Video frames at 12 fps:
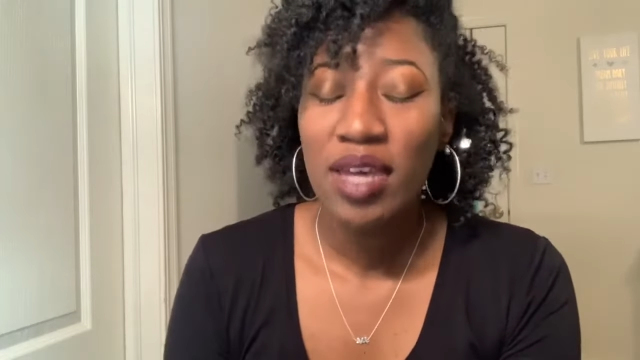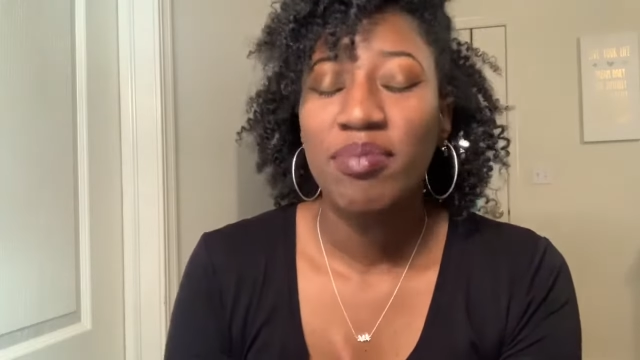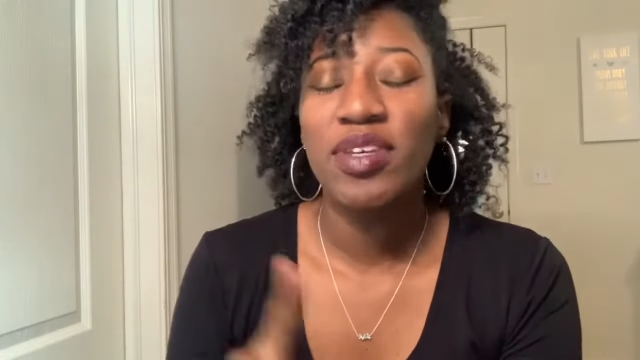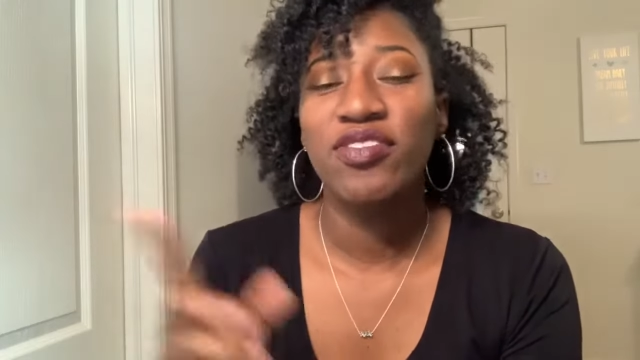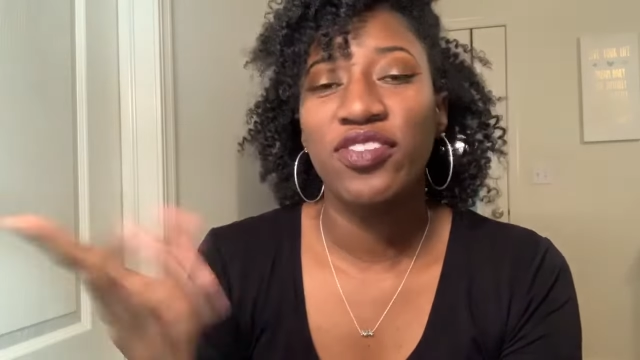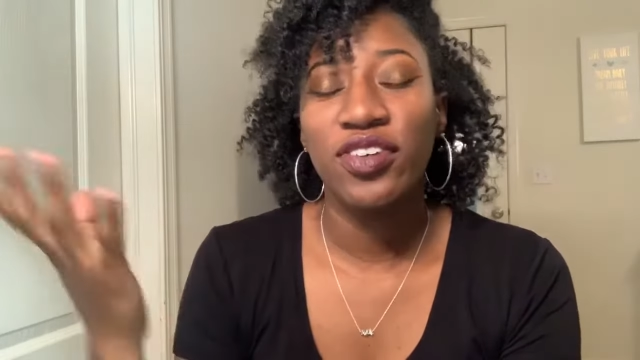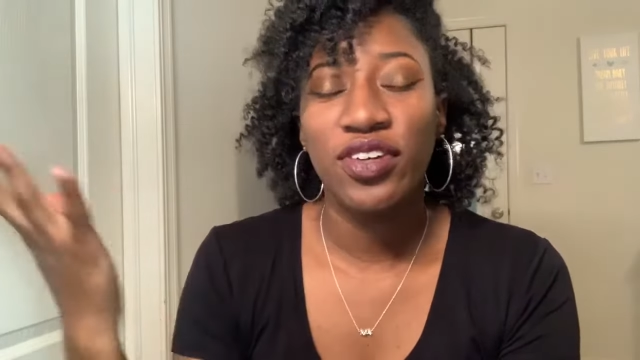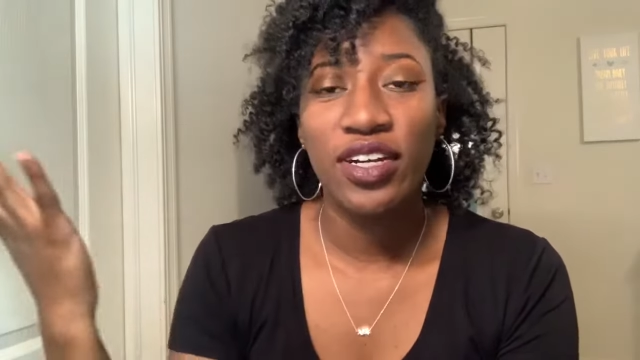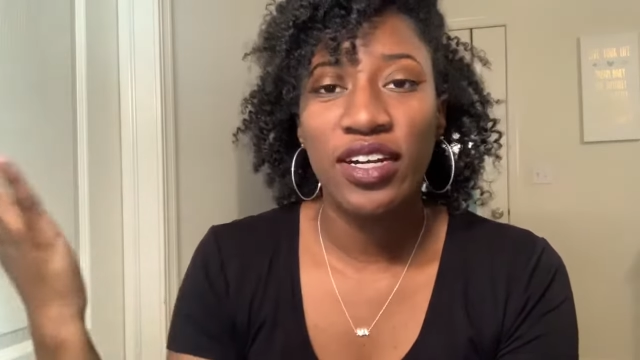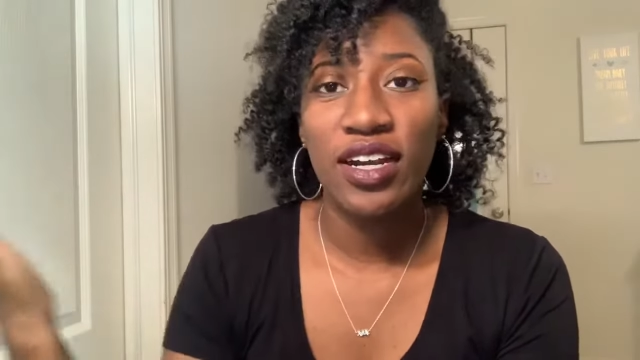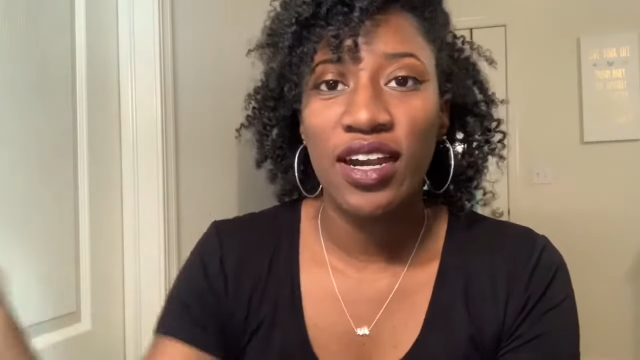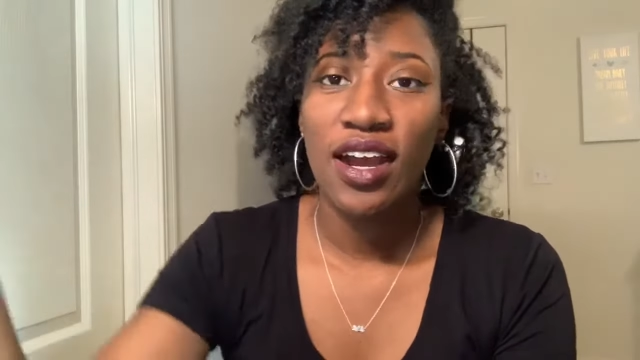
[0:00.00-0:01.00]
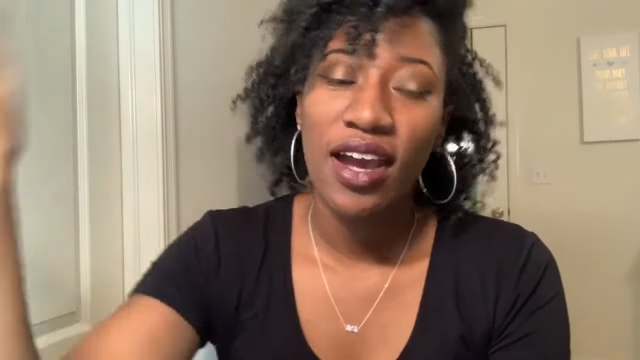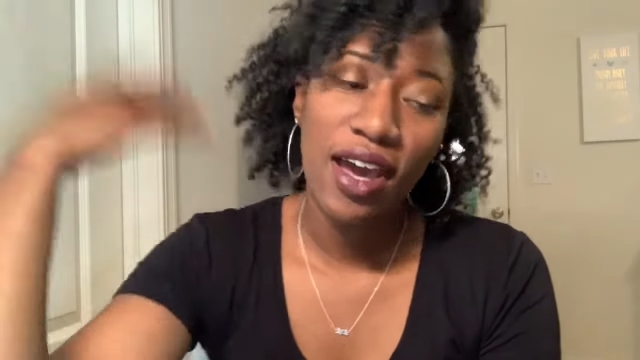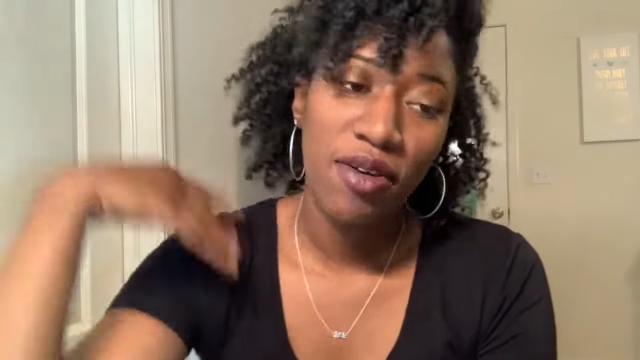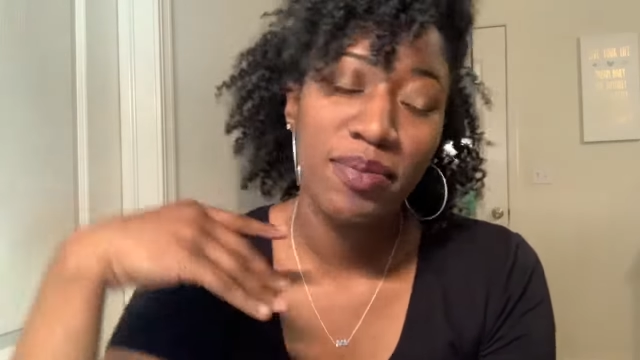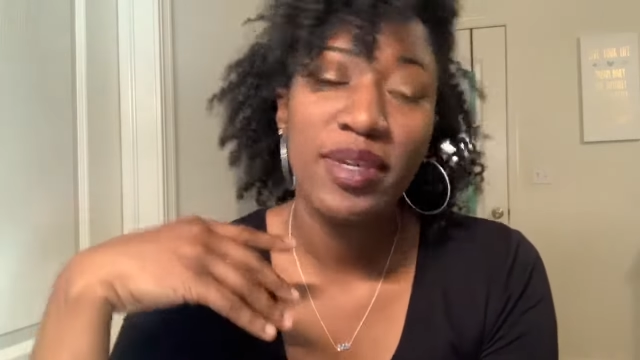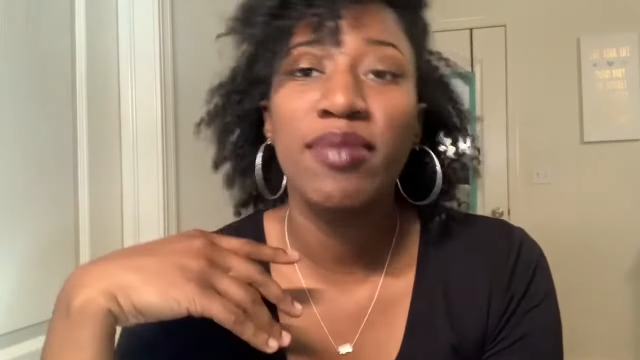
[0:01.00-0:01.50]
before
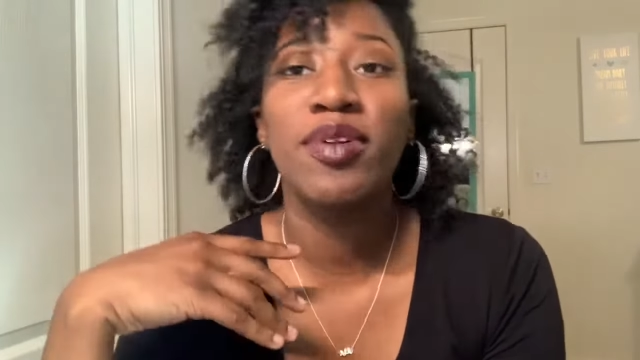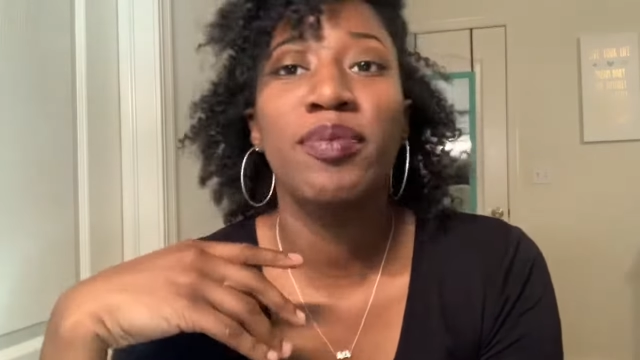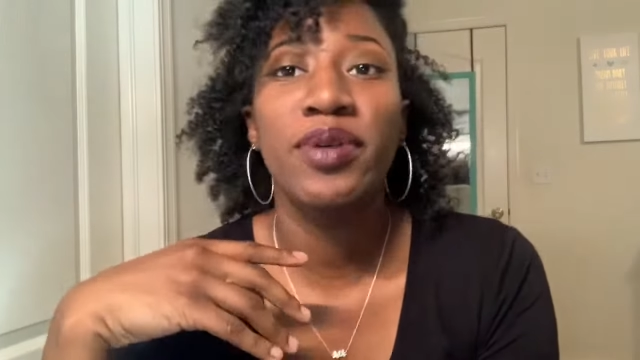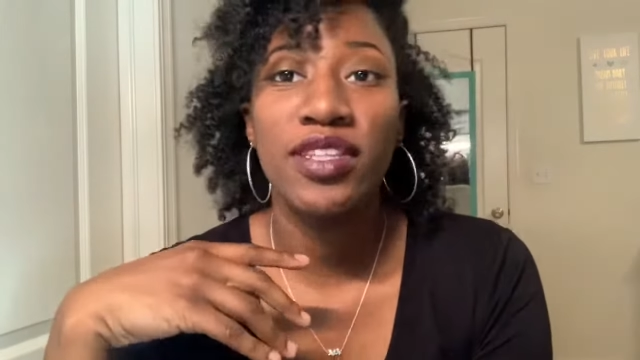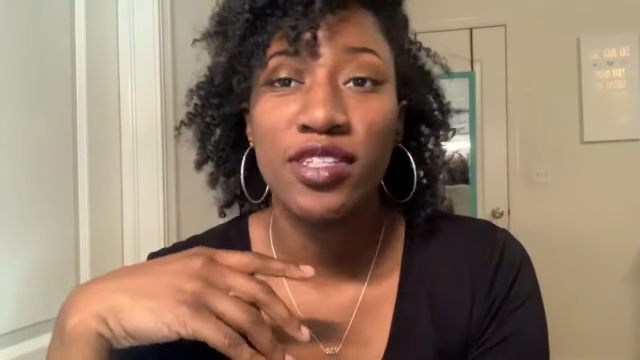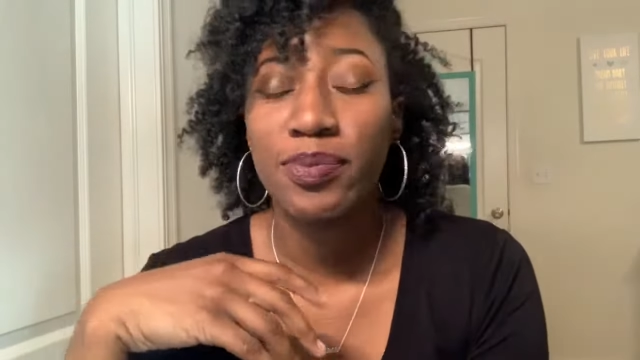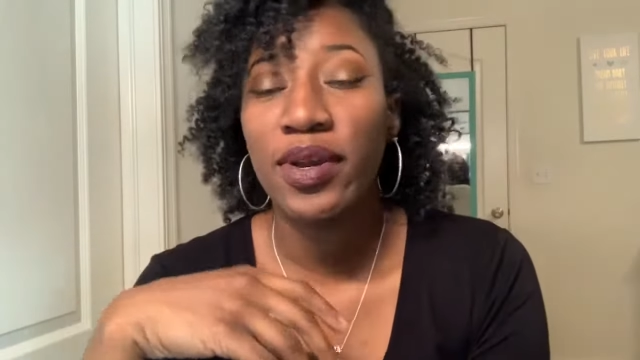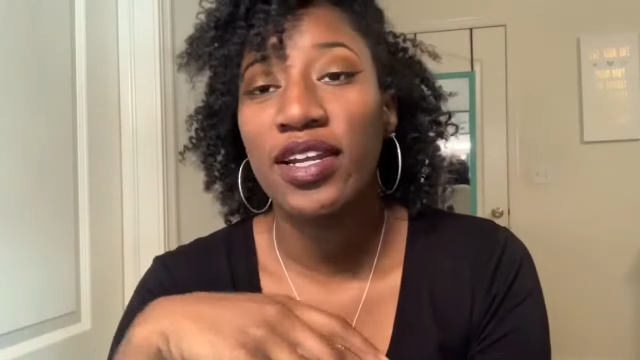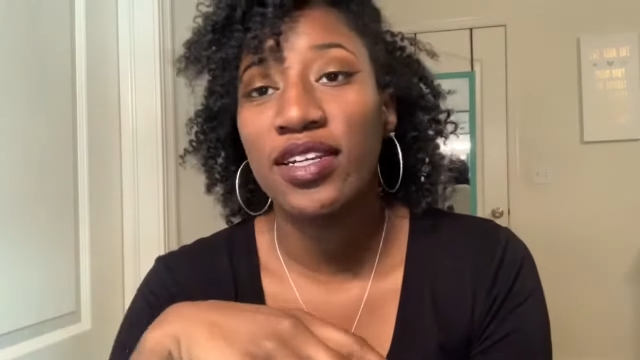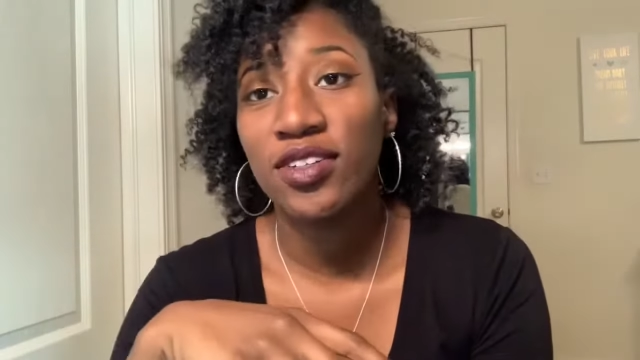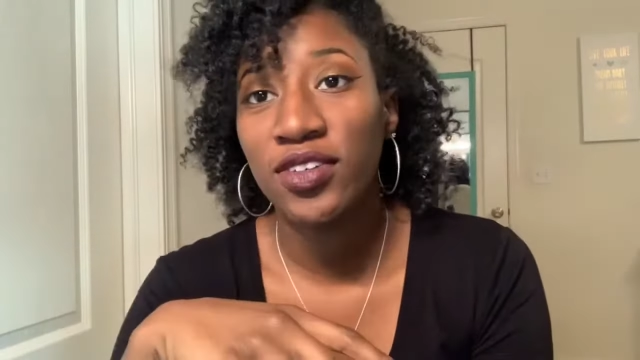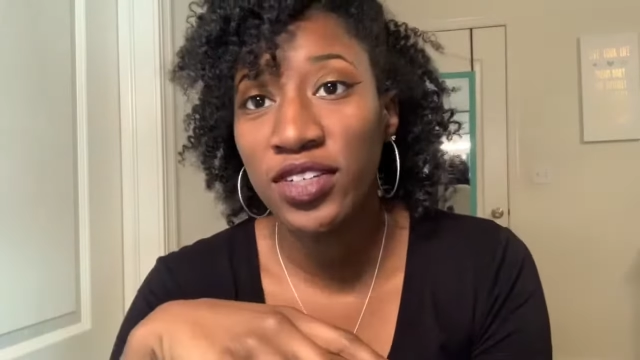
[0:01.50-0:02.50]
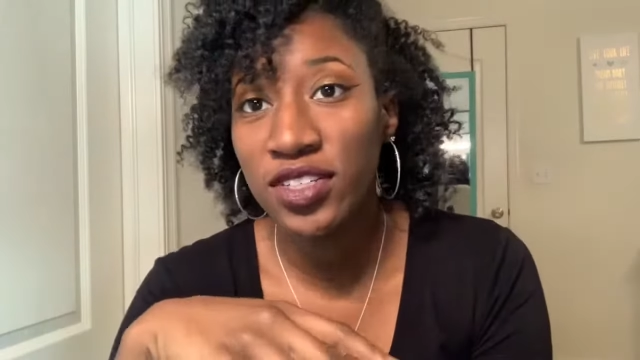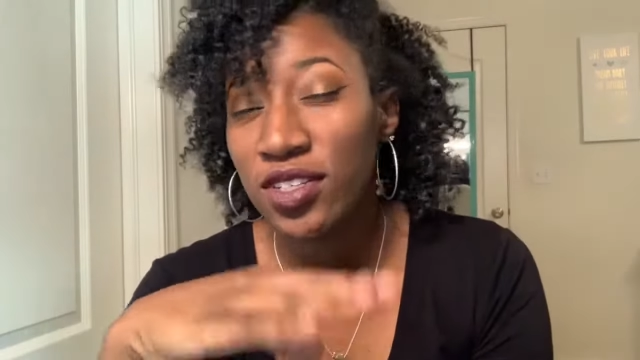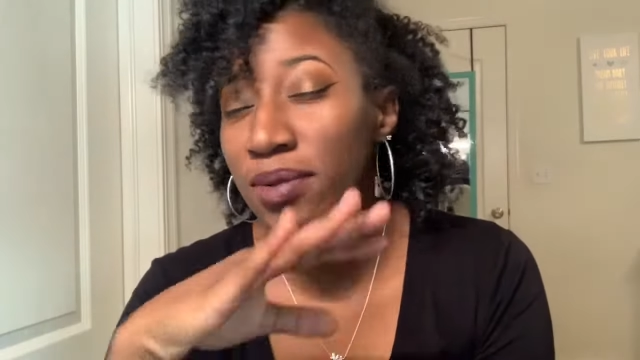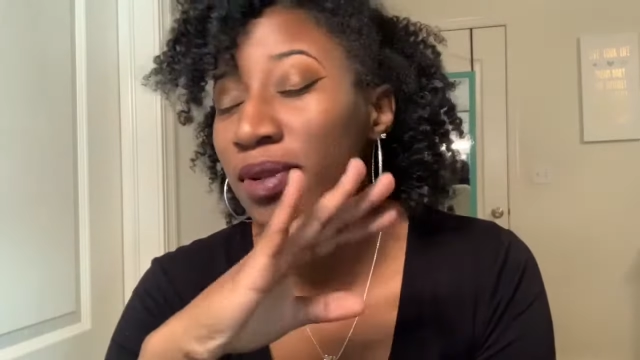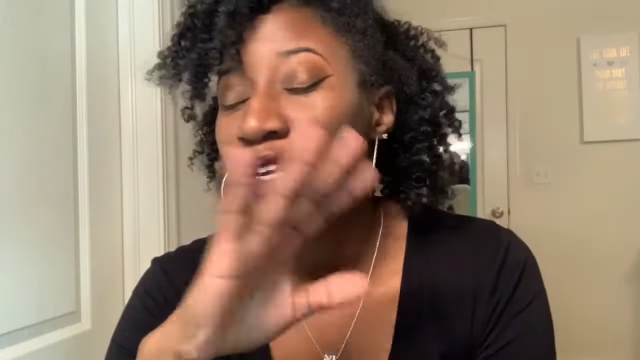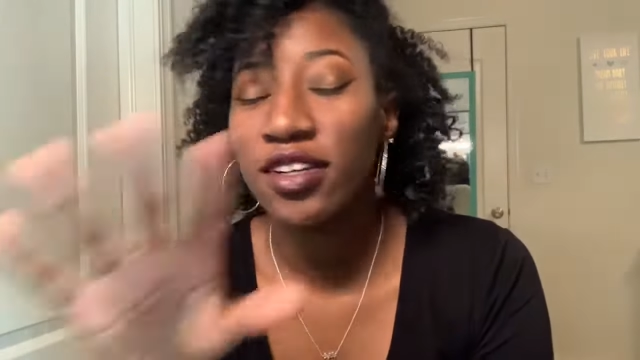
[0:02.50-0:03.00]
I will be able to put this product on.
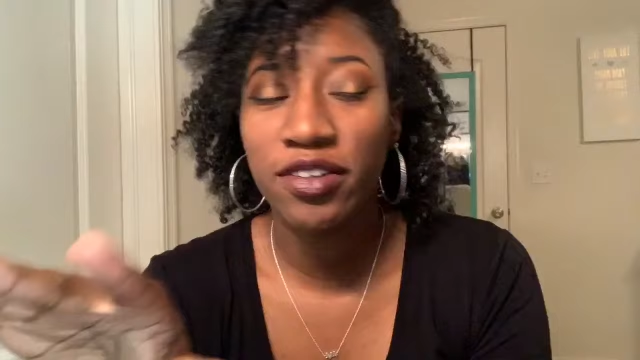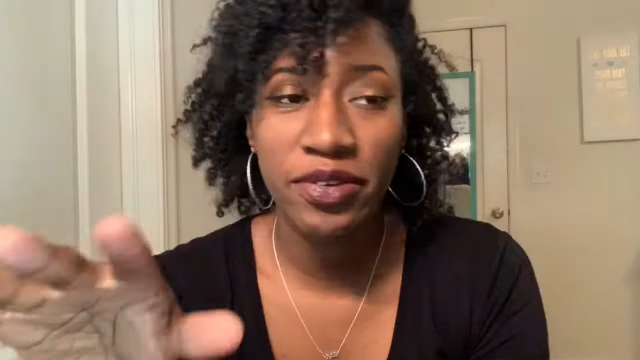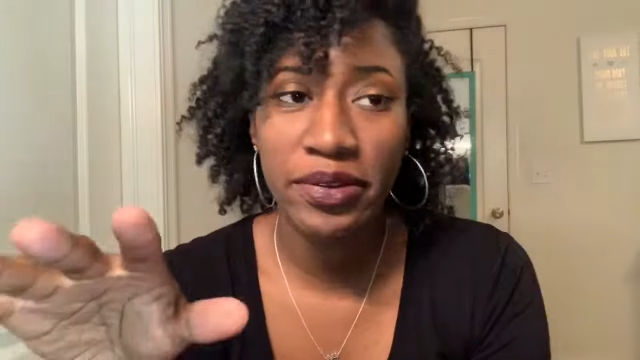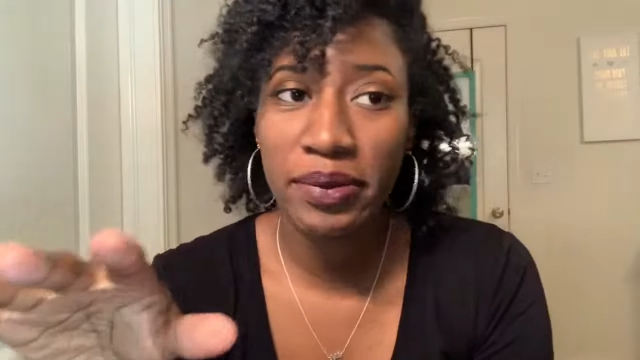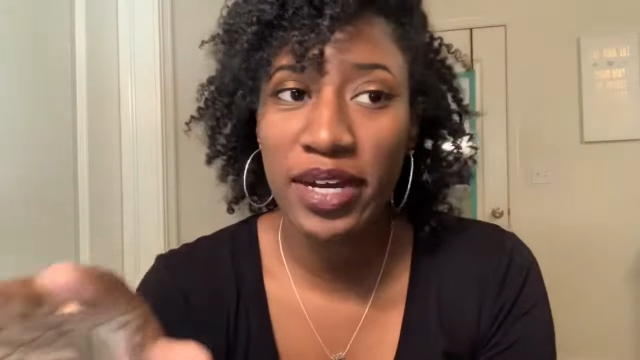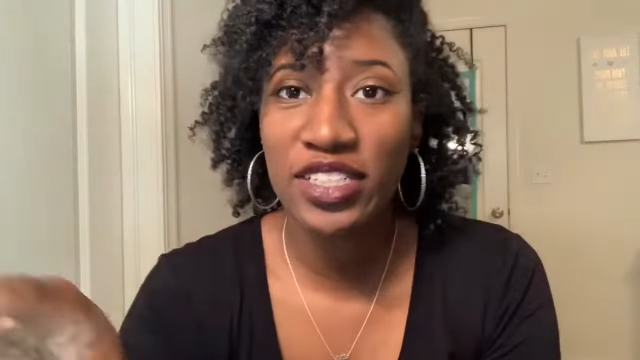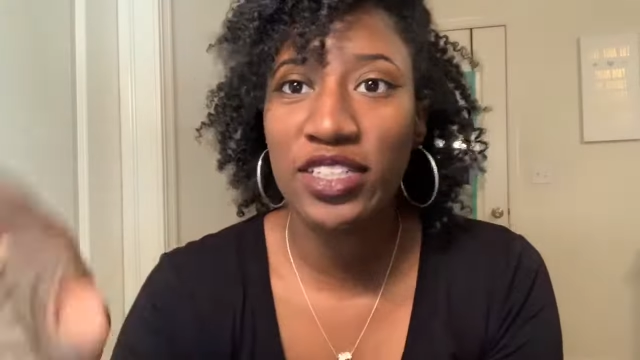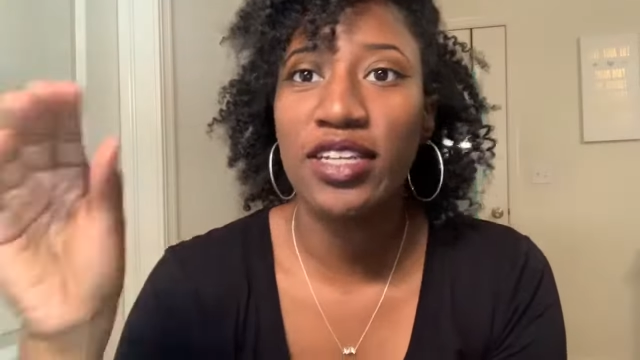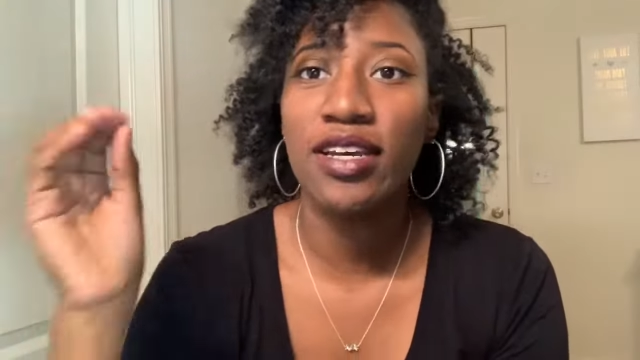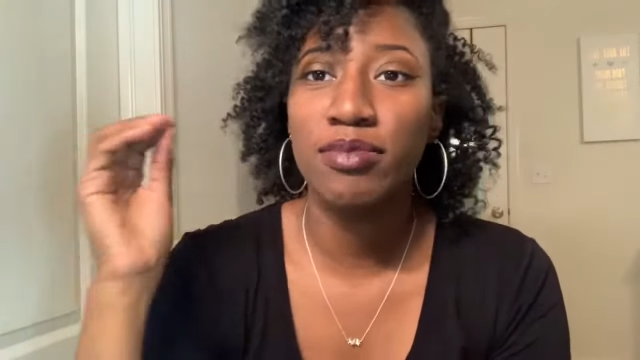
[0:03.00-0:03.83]
So I'm not going to rewash it.